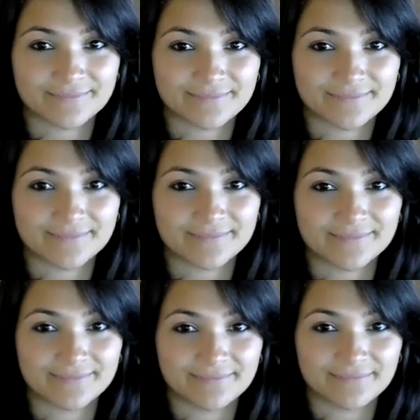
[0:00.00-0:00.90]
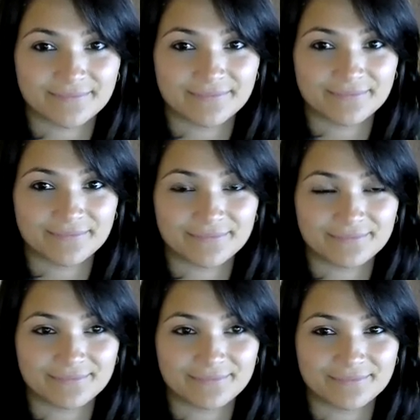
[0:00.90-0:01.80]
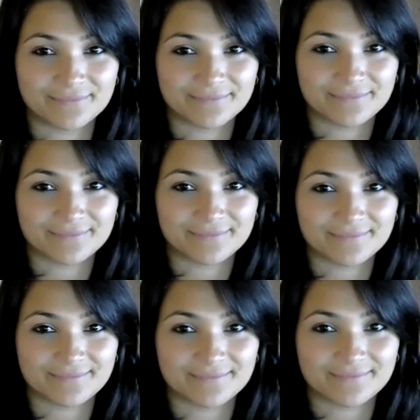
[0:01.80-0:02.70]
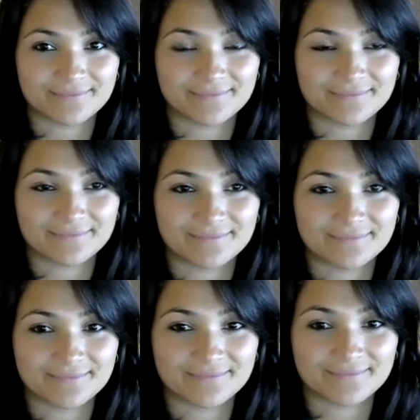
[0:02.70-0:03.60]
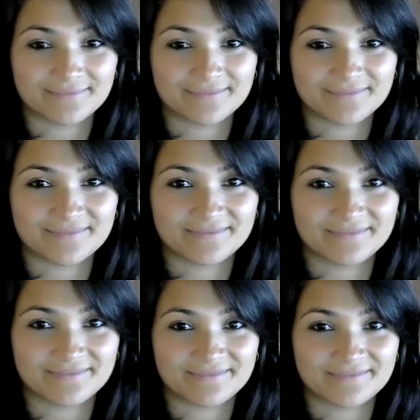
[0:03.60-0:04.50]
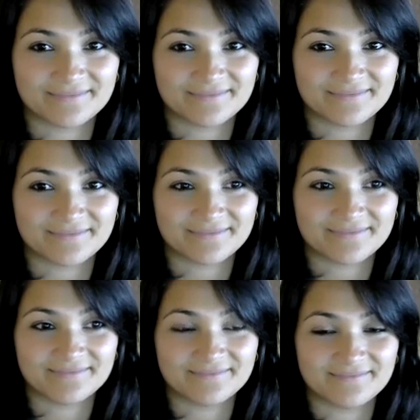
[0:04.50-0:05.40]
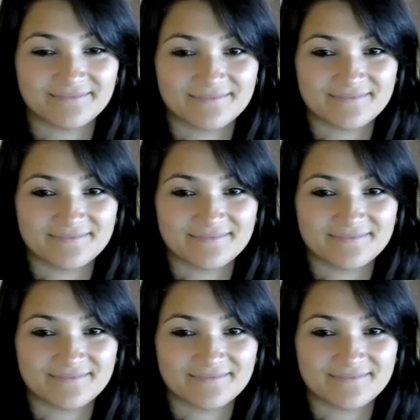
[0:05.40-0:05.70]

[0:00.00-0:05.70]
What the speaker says: This person isn't speaking.